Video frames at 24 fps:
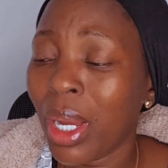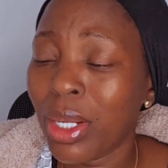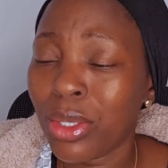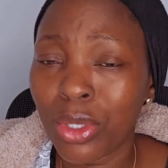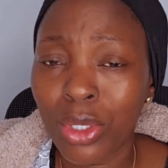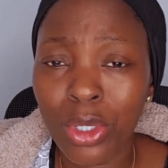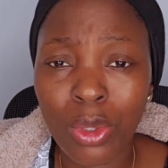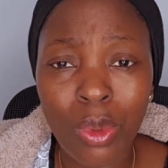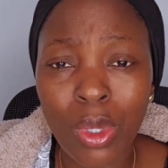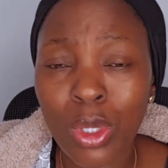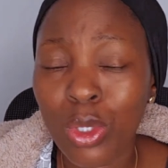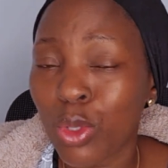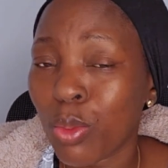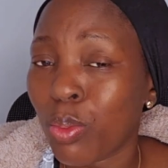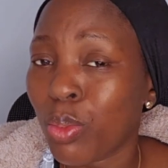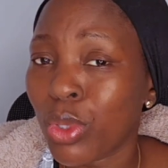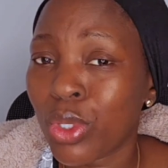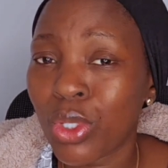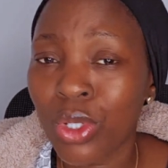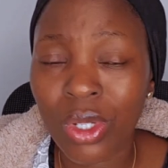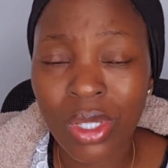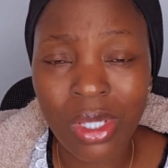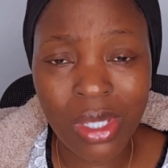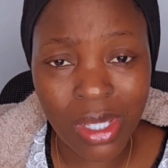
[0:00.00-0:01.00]
Why do you want
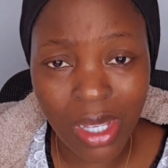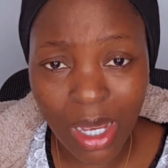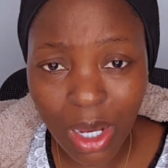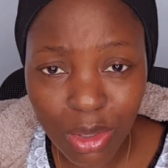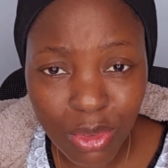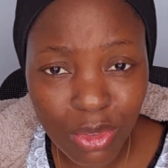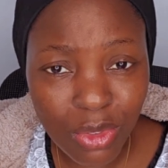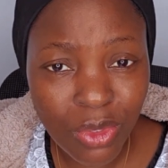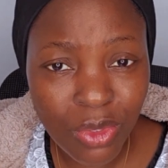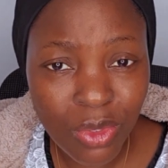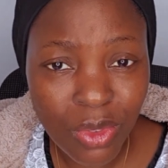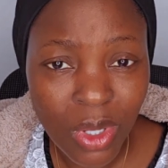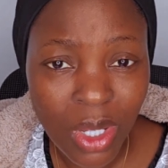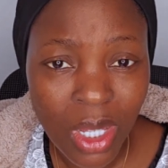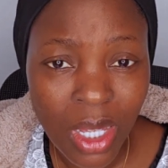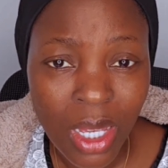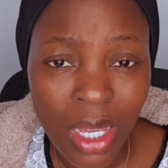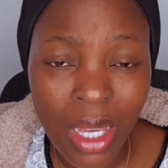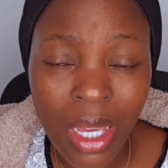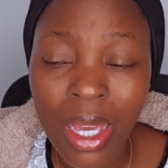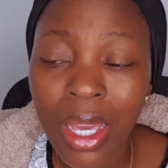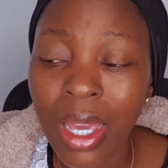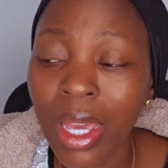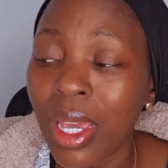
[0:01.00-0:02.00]
to put yourself
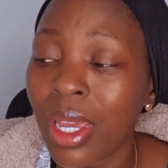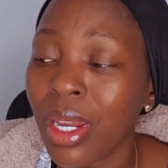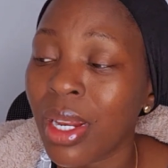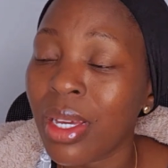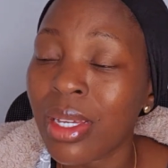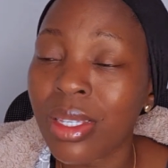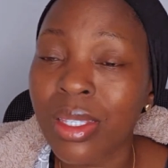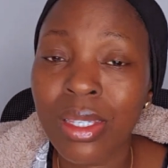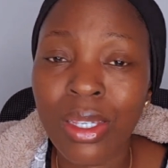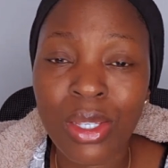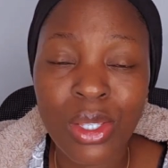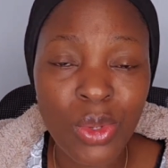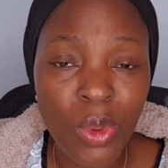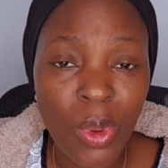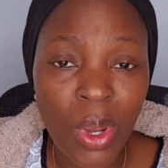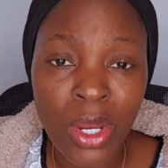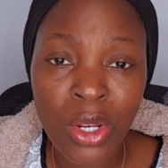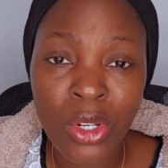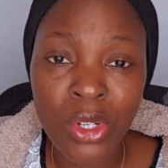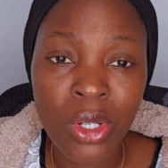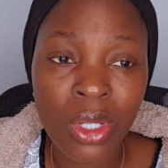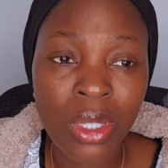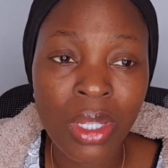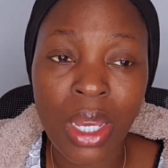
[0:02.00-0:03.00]
in a
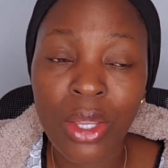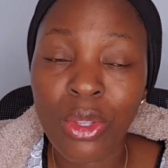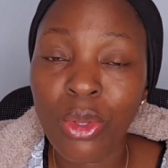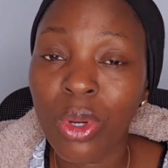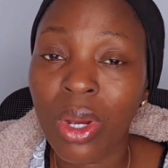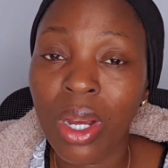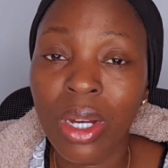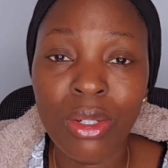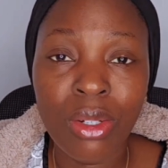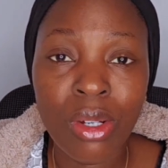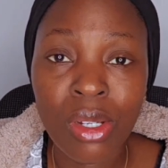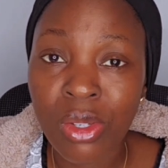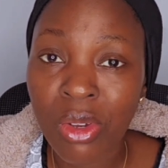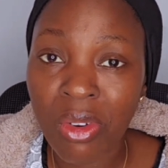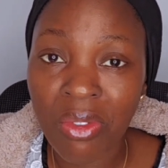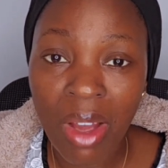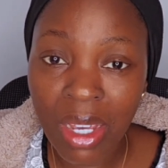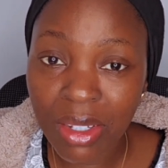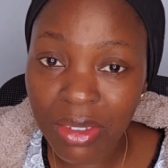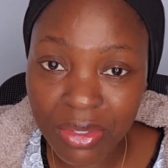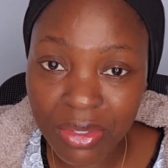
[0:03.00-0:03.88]
situation that you cannot